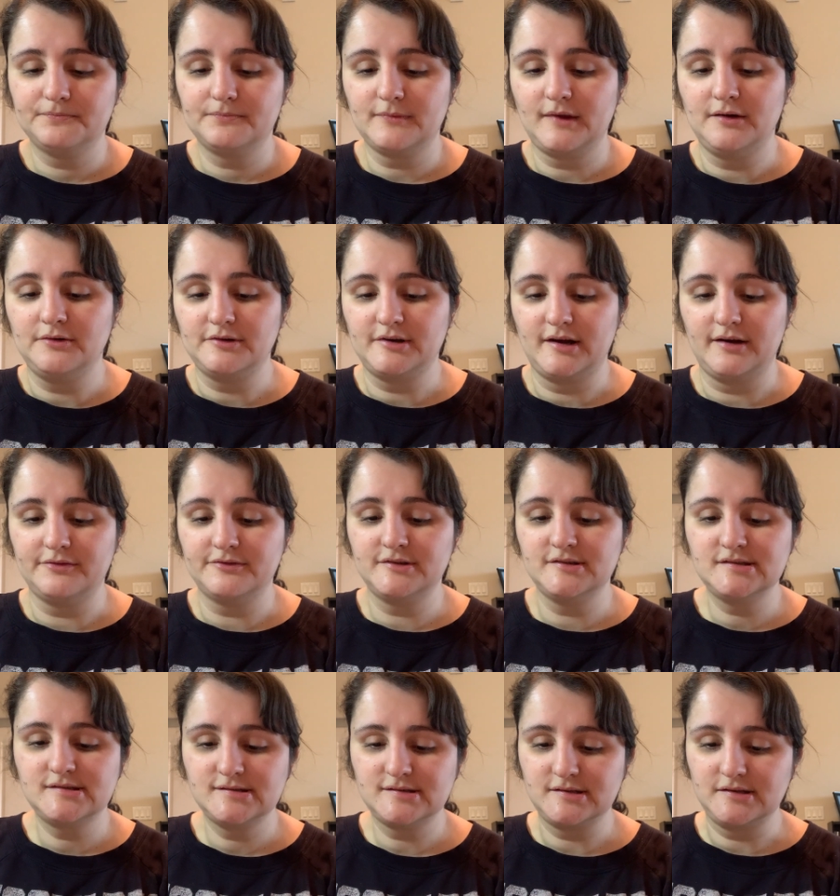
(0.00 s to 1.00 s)
I would have to
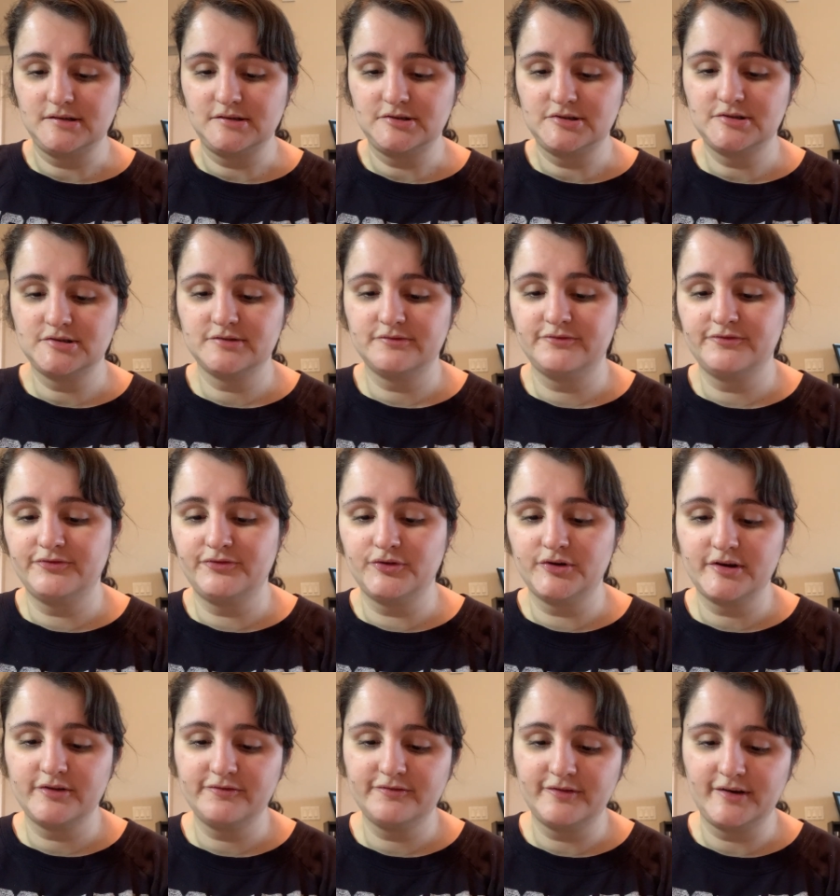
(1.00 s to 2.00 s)
stitch
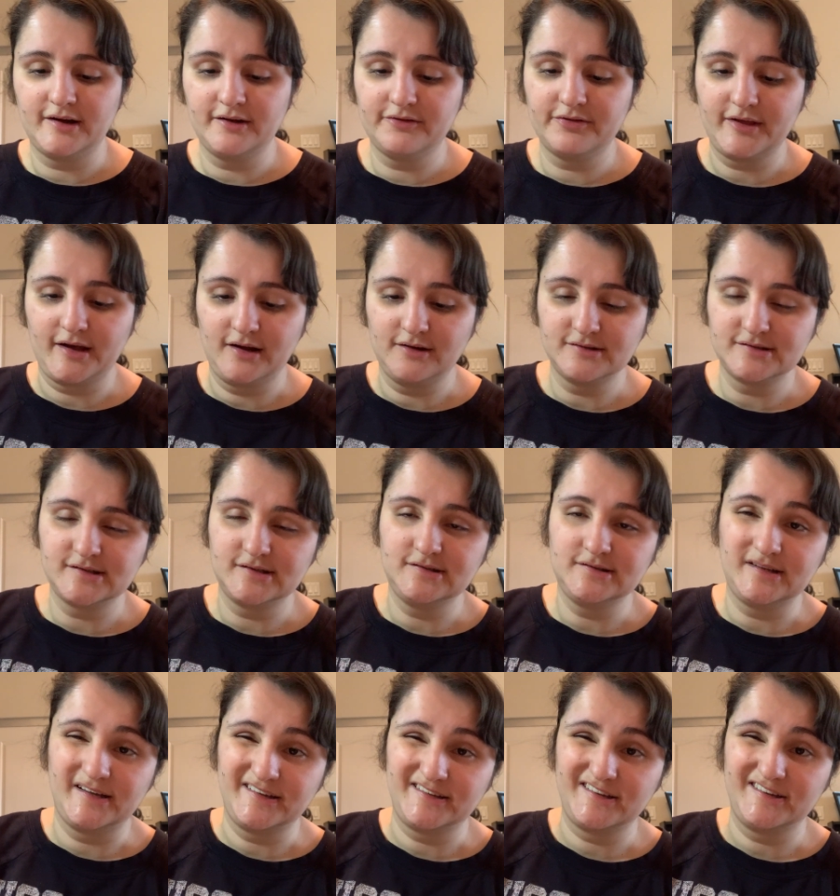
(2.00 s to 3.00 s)

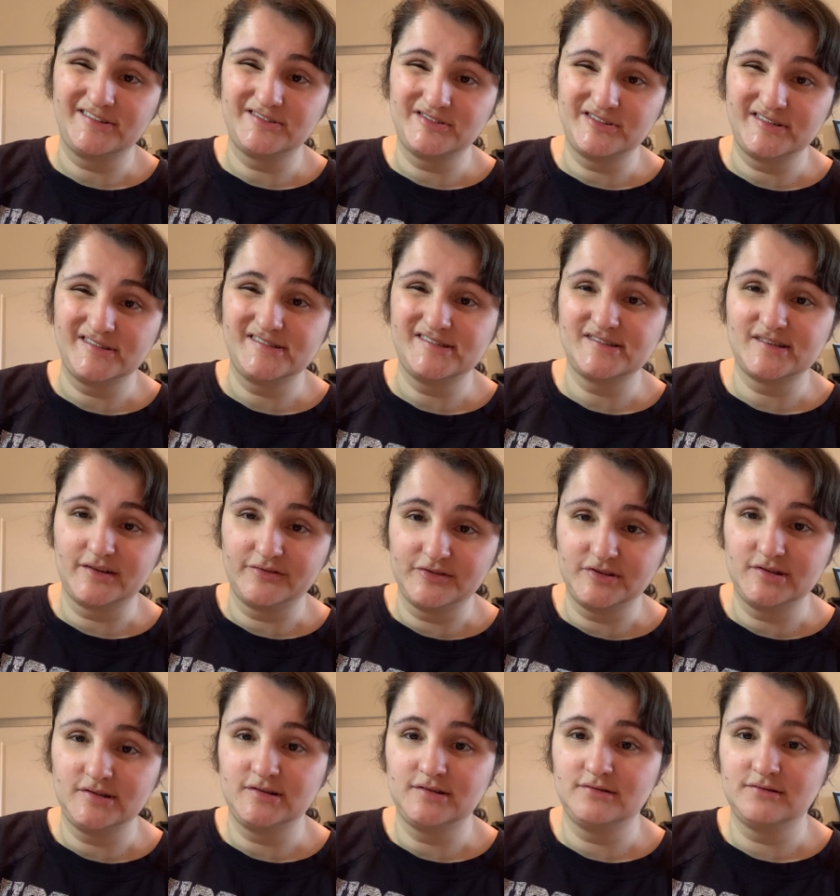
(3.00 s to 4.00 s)

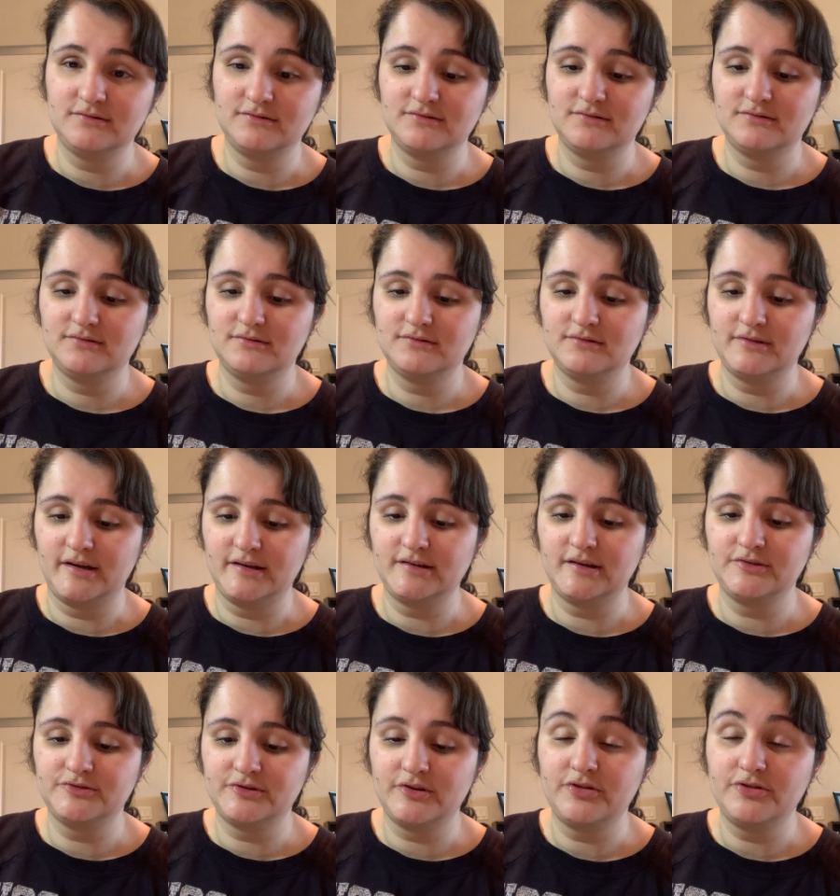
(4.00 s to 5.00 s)
45,907
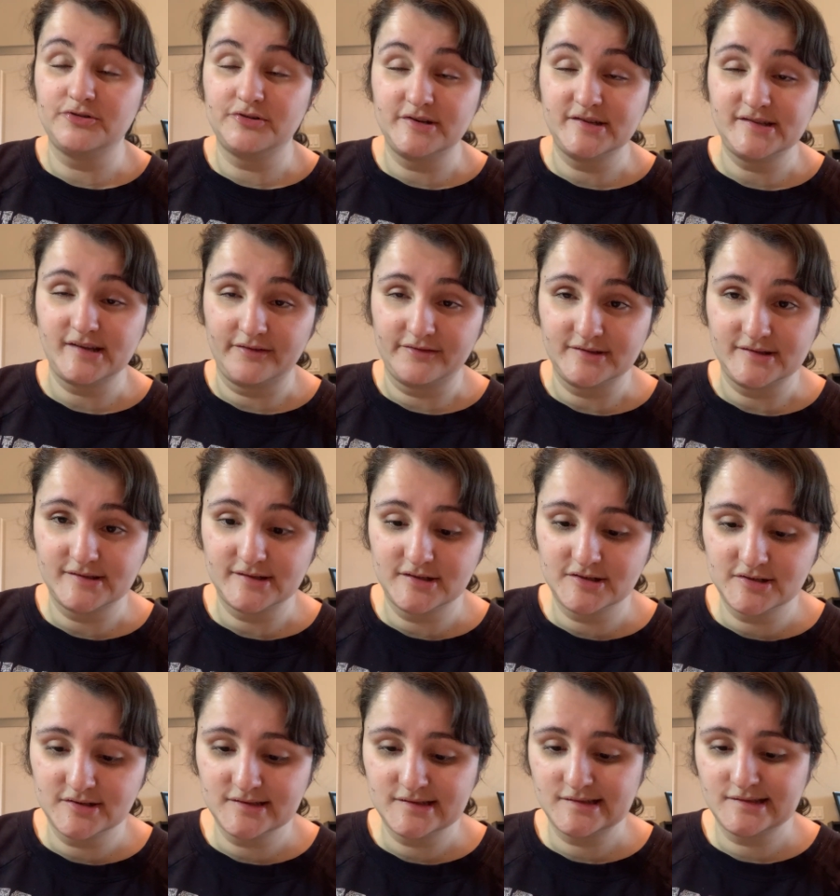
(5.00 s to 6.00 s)
937
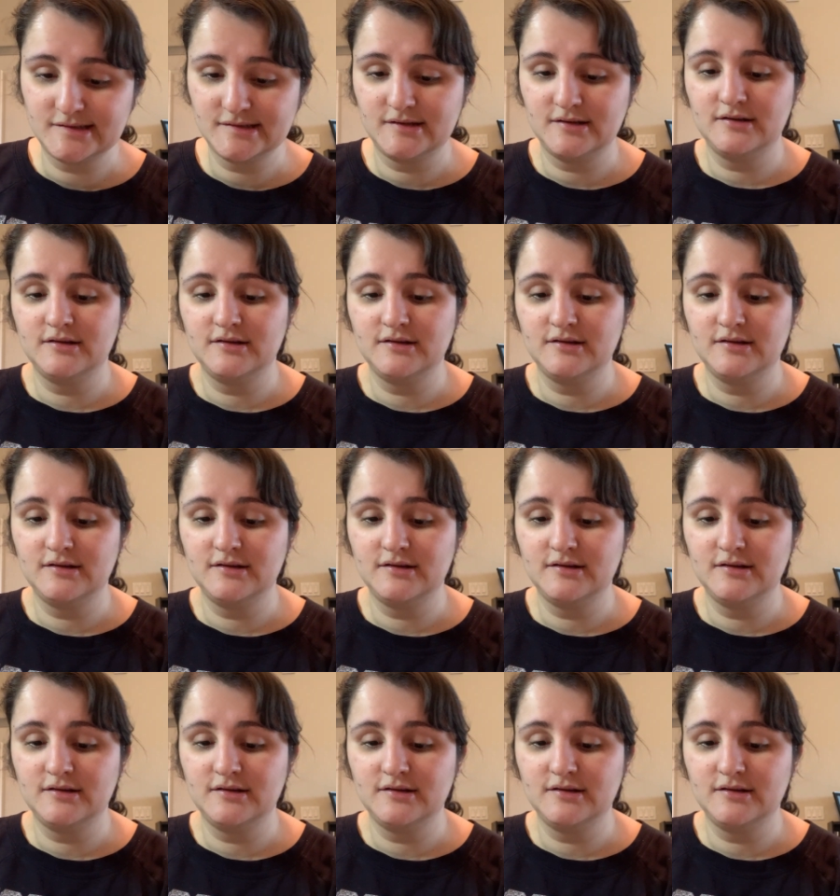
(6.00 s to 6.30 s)
stitches.